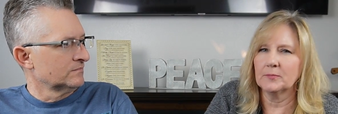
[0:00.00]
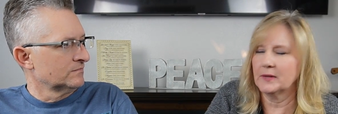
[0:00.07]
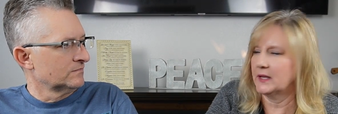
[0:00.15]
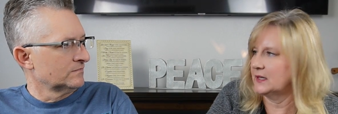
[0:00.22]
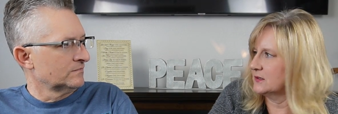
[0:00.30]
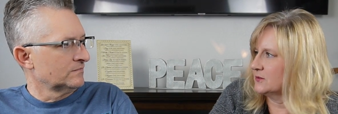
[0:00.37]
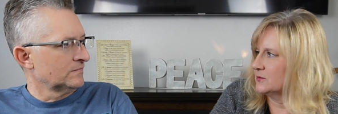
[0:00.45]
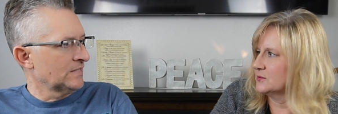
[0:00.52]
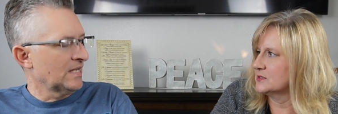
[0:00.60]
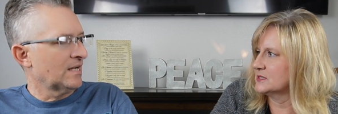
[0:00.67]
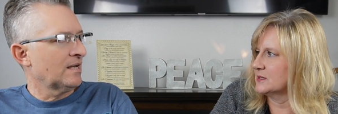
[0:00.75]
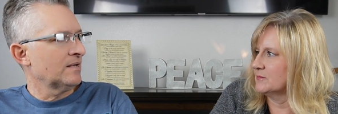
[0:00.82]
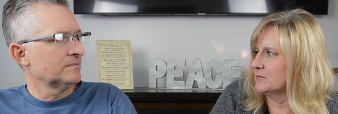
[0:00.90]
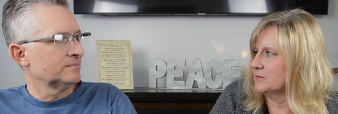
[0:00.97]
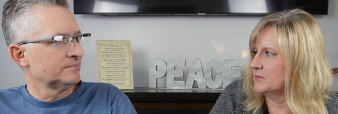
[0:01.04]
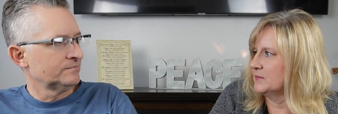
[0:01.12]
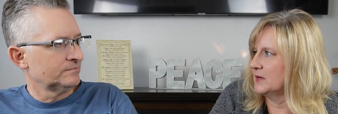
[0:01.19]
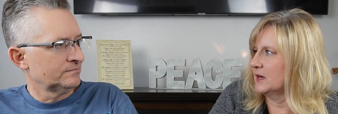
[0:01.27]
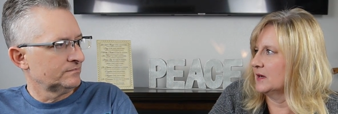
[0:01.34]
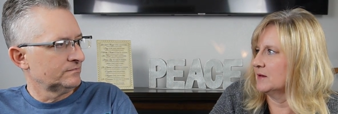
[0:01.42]
Speaker 1: bit through yeah. some
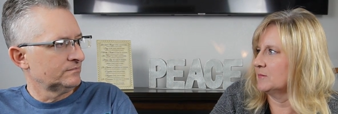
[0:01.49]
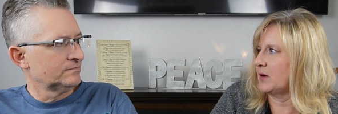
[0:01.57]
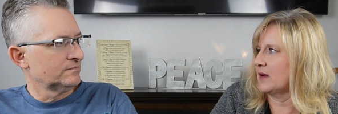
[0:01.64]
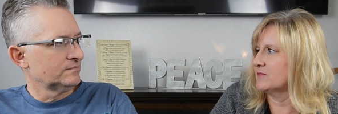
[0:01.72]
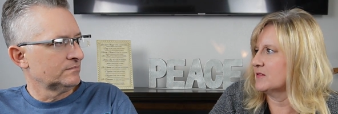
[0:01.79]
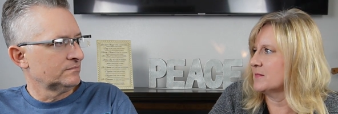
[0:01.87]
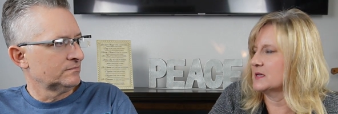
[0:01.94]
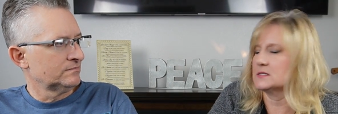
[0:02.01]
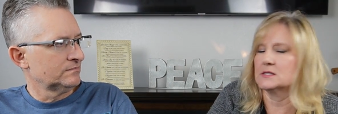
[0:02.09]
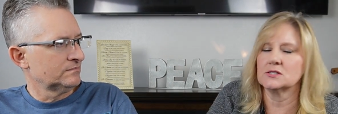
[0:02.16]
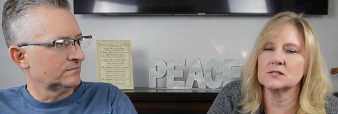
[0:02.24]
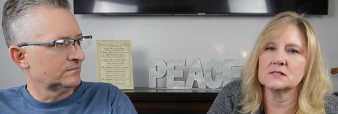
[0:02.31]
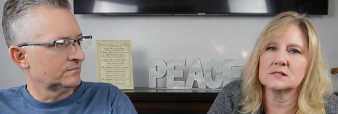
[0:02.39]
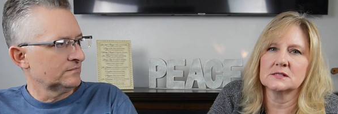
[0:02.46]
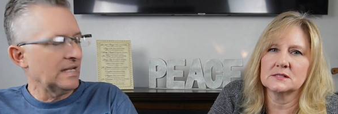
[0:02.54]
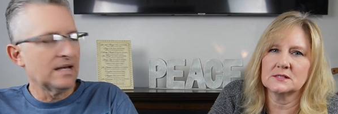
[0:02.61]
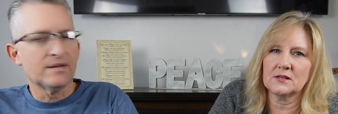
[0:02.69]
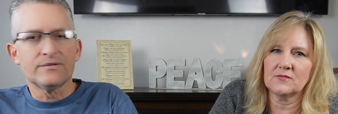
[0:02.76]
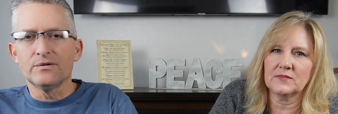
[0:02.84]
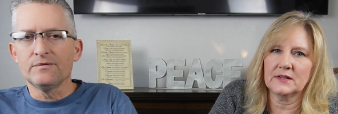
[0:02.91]
uh, private messages and
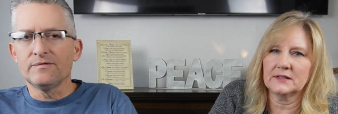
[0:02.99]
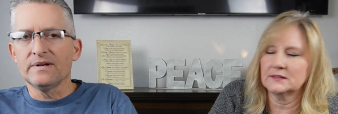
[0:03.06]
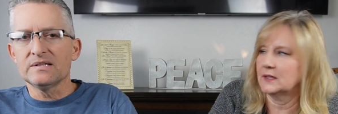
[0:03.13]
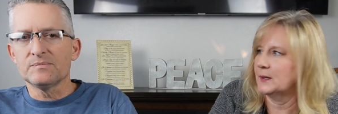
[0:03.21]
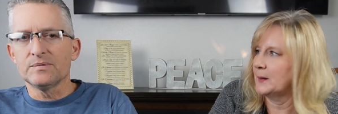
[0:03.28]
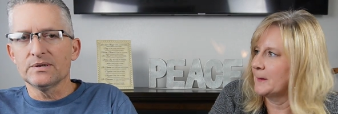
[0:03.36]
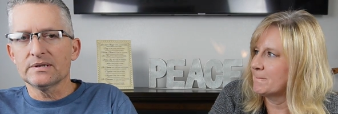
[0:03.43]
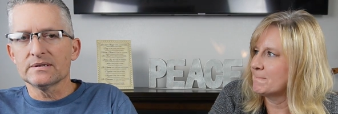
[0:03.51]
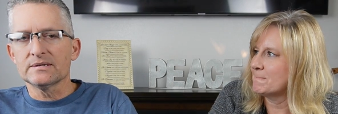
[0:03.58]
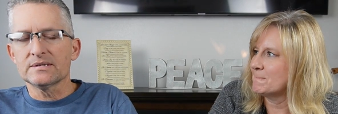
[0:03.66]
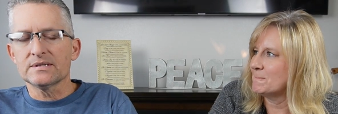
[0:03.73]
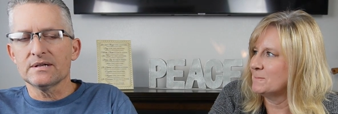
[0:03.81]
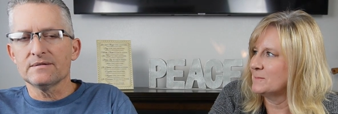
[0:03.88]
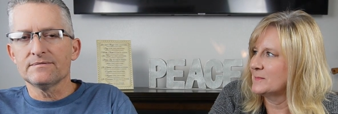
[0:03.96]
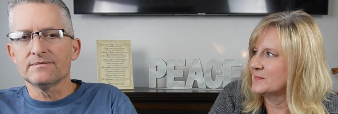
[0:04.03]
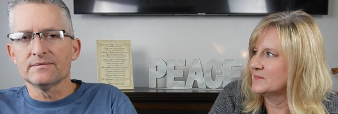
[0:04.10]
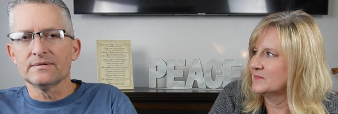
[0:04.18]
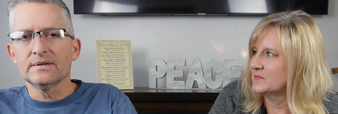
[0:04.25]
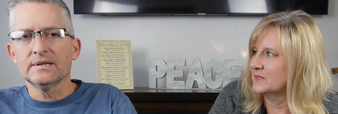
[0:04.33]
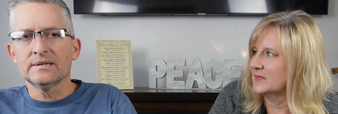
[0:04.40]
yeah, stuff through like Facebook
Speaker 2: that. and
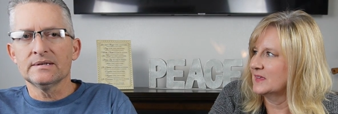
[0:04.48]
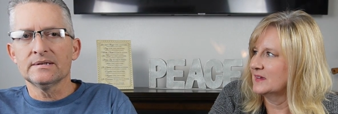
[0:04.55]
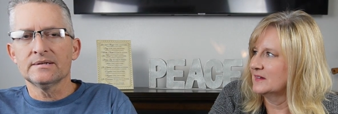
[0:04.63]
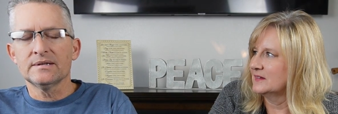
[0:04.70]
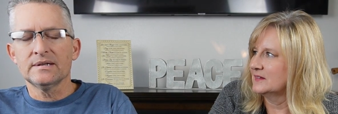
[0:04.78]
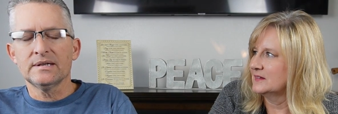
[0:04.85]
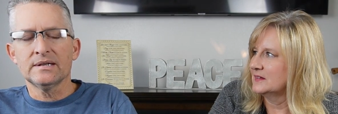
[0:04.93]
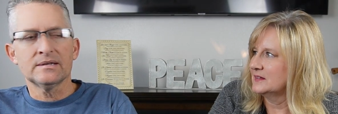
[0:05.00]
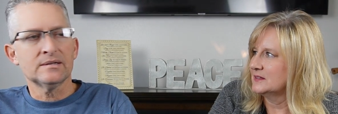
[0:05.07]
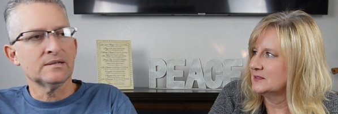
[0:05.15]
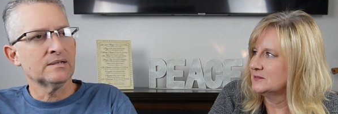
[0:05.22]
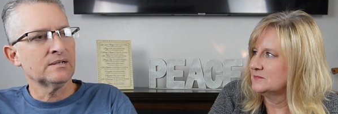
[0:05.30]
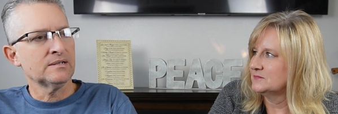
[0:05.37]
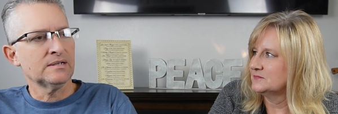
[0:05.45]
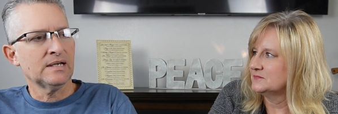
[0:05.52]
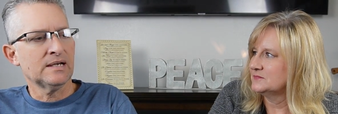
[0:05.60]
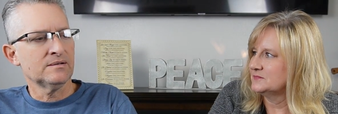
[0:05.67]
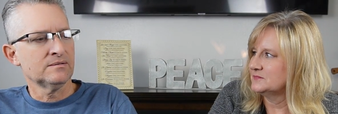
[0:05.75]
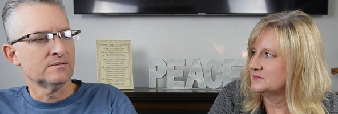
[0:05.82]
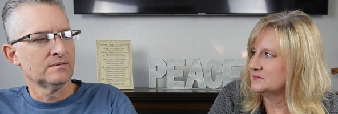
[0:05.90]
stuff. And and uh,
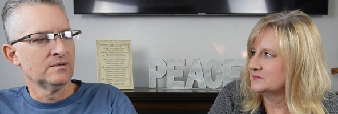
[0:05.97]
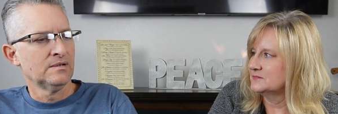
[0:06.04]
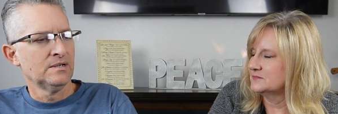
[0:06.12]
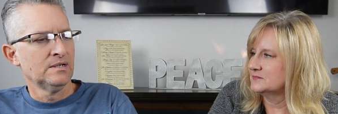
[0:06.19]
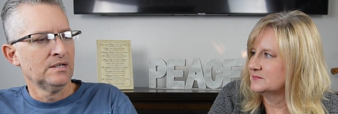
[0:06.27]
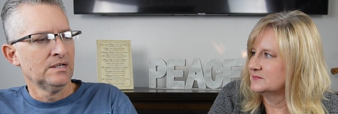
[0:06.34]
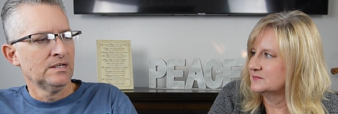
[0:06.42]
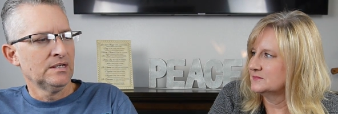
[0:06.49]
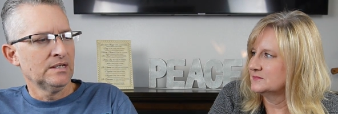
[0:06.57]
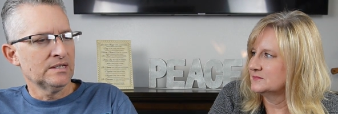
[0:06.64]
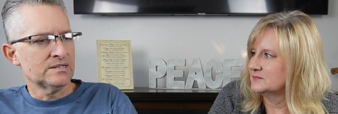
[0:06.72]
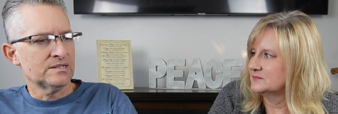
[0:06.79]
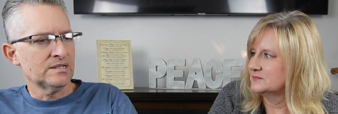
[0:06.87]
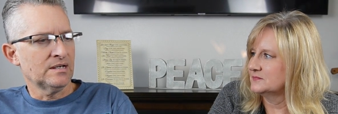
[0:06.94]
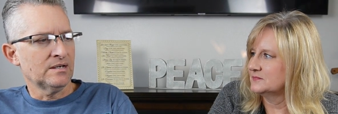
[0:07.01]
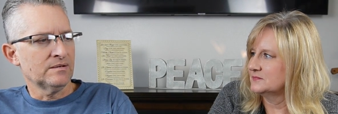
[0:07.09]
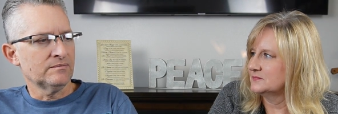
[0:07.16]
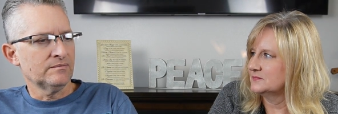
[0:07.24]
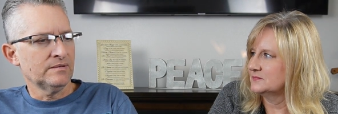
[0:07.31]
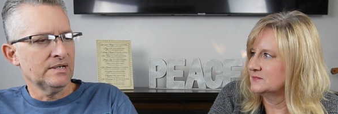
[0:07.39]
yeah, it's
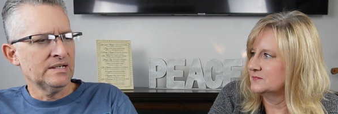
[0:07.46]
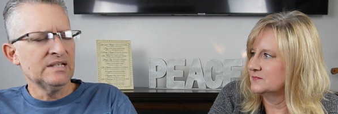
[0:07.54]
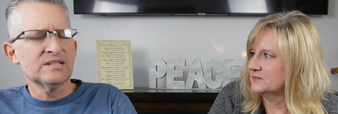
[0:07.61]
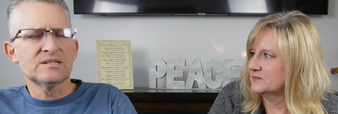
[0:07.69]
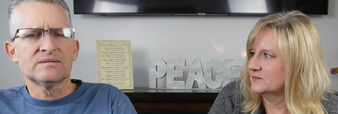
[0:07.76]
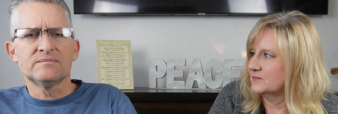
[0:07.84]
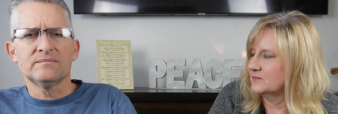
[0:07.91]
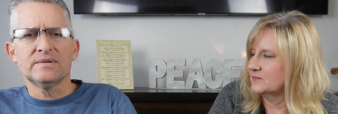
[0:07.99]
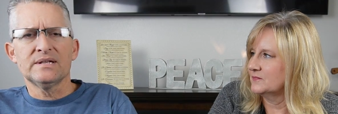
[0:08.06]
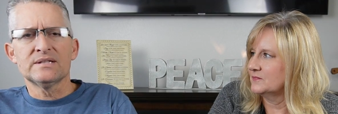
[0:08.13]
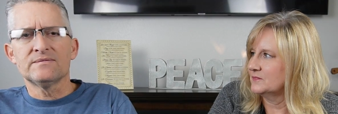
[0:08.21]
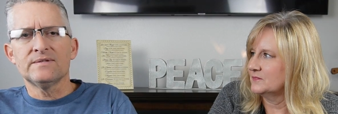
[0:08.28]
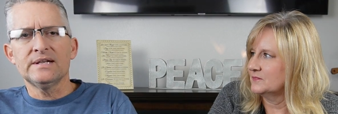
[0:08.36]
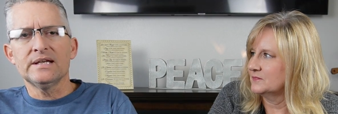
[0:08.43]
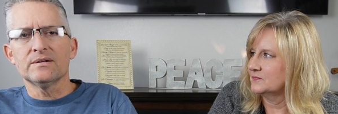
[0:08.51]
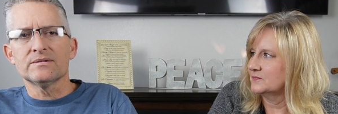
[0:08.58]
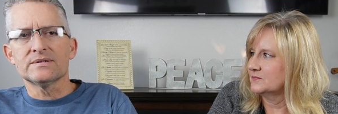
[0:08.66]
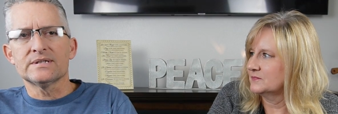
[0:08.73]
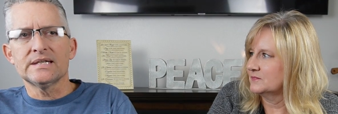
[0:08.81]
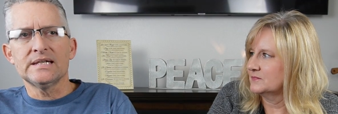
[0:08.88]
uh, in his his
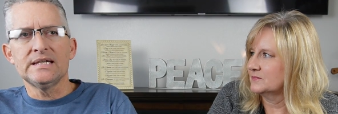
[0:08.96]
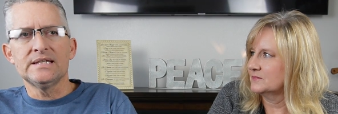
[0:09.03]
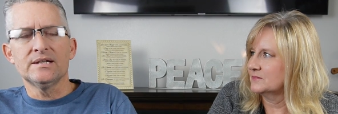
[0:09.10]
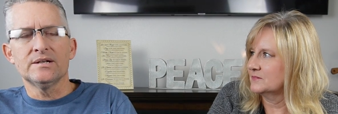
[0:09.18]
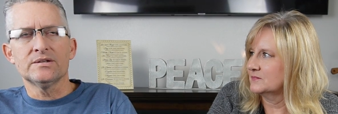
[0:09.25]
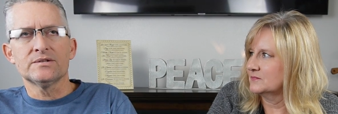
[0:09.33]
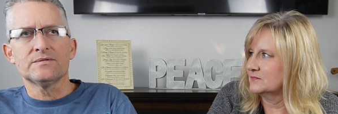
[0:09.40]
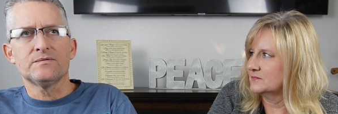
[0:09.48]
videos that he does